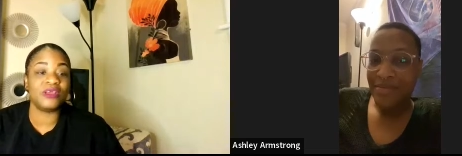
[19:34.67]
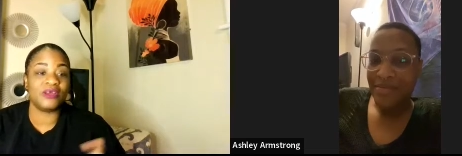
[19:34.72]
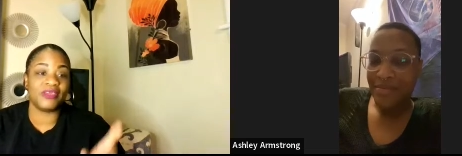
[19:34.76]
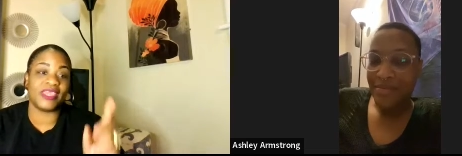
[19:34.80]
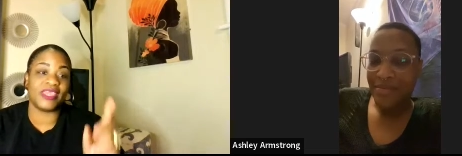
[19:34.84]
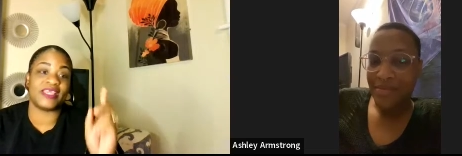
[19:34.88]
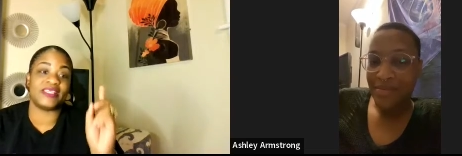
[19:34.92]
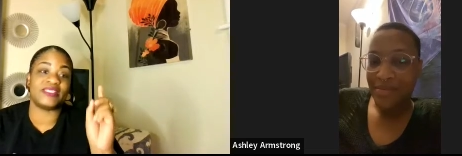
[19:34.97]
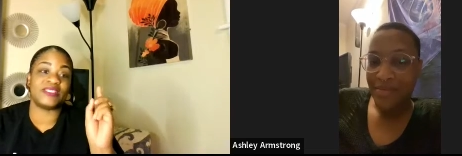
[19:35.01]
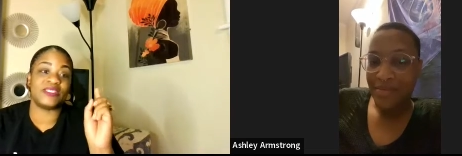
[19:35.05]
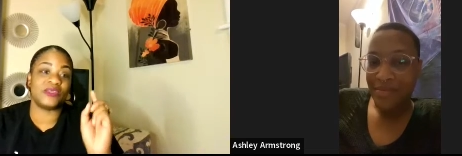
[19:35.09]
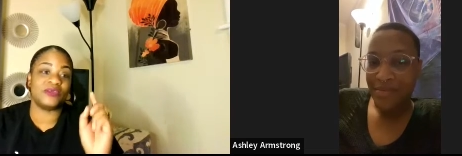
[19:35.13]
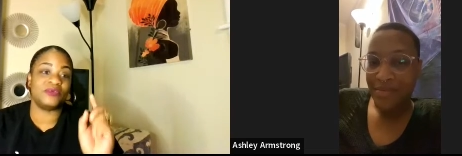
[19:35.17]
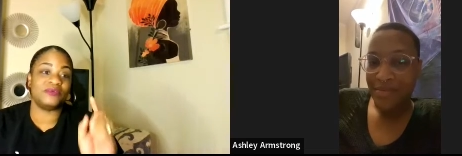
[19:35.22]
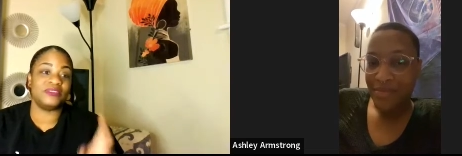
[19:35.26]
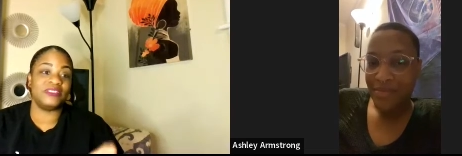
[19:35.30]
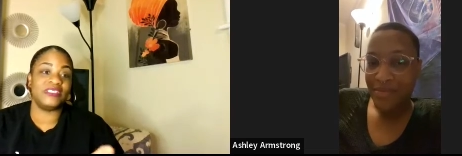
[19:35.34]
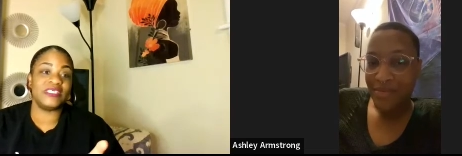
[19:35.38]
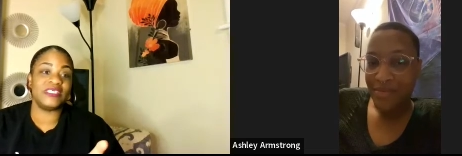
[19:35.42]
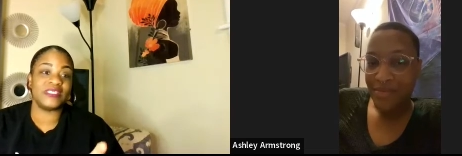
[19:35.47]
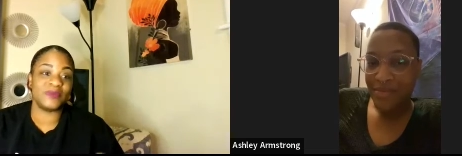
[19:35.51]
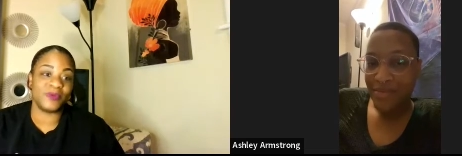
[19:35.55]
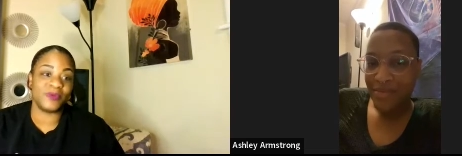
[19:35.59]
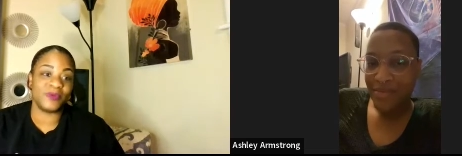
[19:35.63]
Speaker 1: okay, so
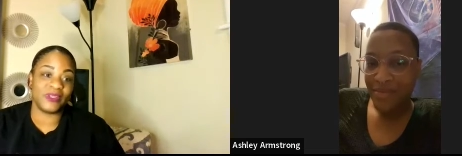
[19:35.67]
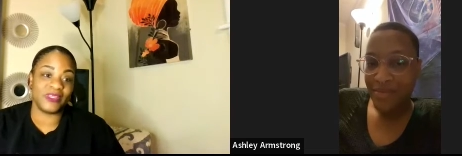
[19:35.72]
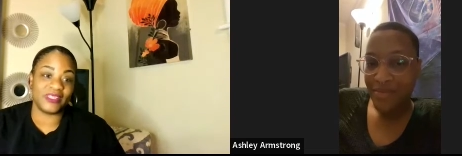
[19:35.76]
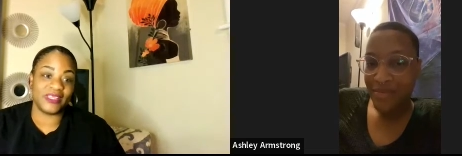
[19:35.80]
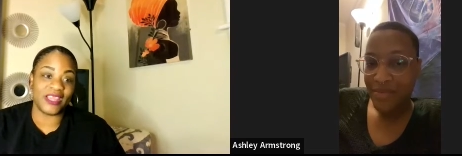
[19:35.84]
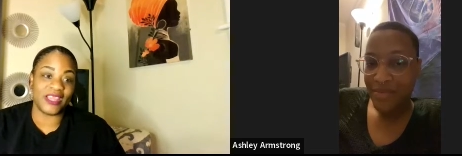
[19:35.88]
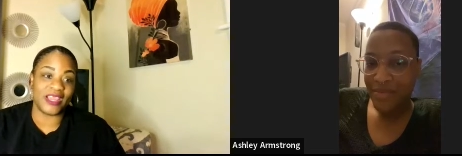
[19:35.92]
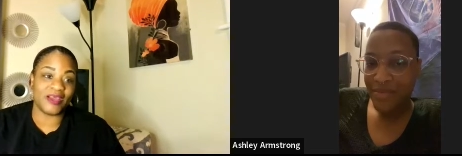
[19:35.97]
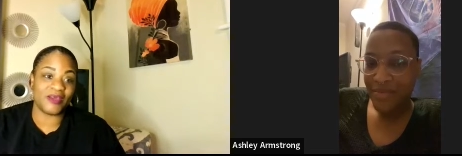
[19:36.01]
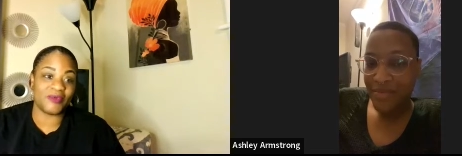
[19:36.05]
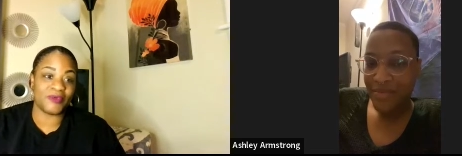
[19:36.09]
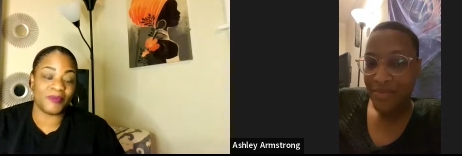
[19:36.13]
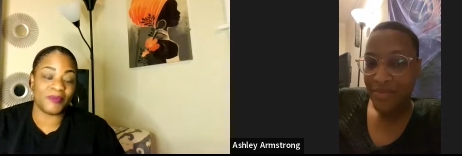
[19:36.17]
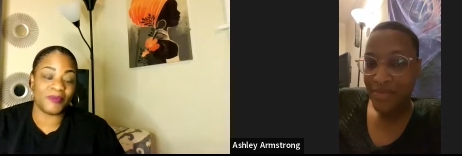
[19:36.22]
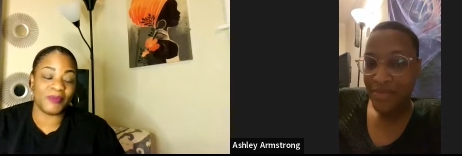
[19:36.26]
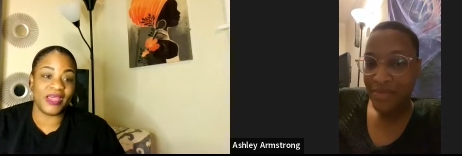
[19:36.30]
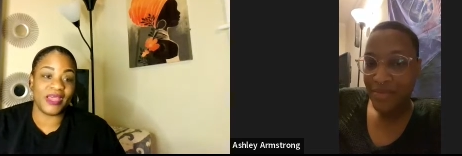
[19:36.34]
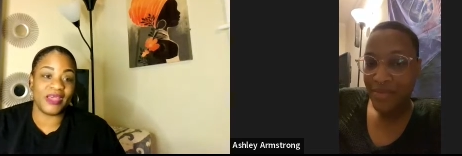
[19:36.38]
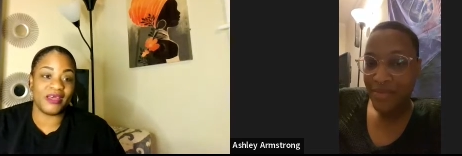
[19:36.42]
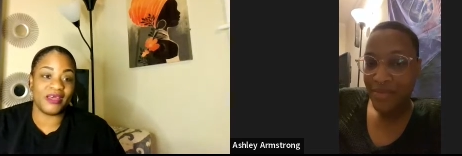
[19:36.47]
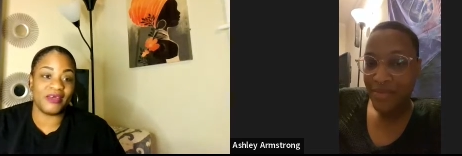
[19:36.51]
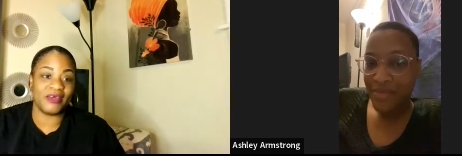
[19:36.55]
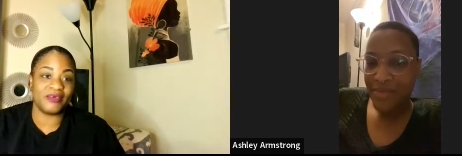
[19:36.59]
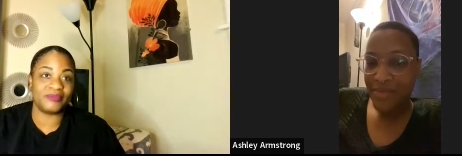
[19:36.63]
this one thing I'll remind
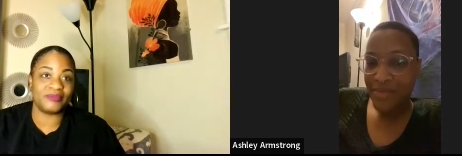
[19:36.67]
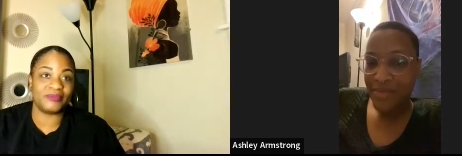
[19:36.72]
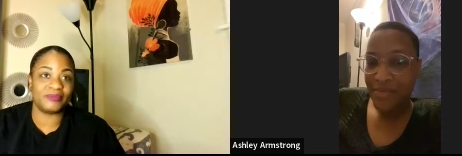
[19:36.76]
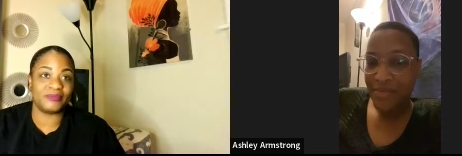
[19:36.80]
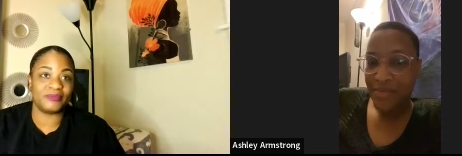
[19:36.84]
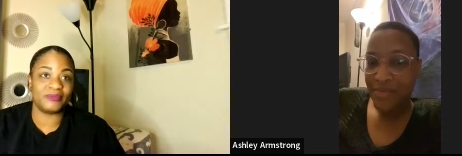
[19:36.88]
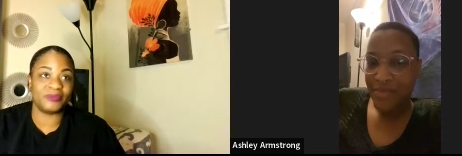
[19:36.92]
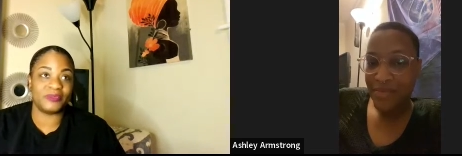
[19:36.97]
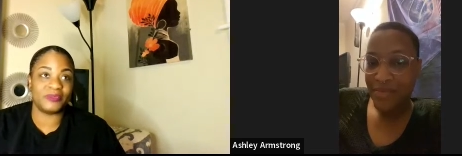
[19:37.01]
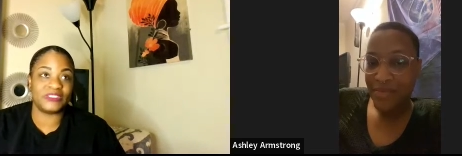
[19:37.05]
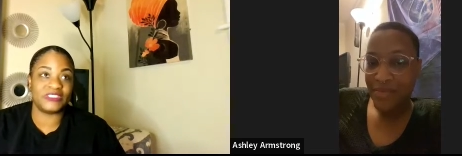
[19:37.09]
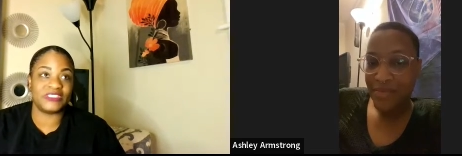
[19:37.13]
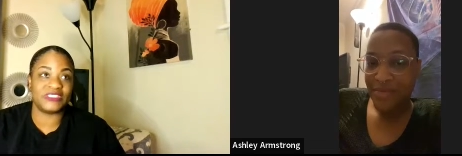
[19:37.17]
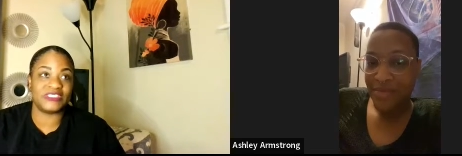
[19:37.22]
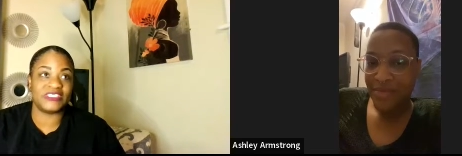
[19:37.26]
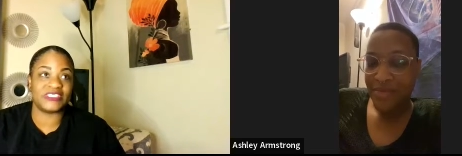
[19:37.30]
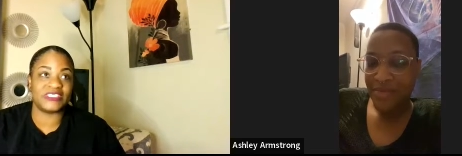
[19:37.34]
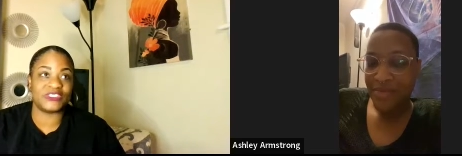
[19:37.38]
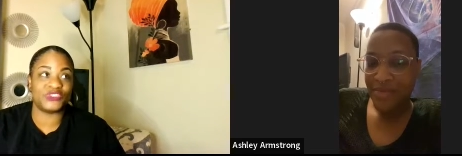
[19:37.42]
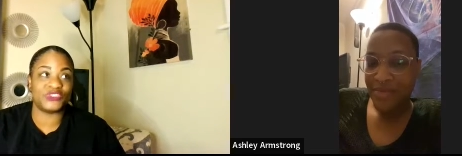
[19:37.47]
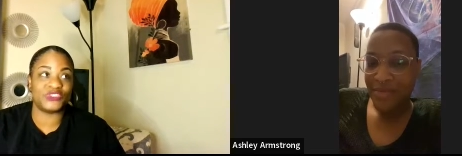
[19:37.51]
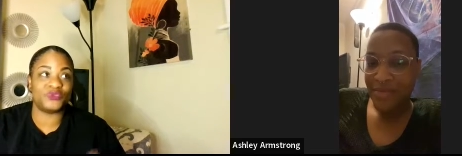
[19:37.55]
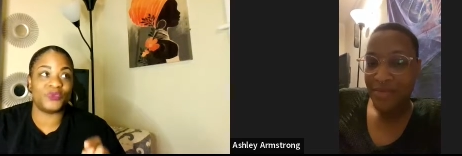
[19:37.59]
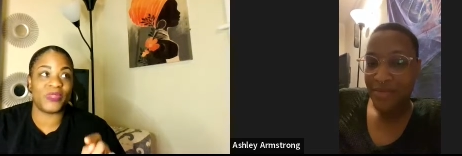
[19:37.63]
I'll suggest to you.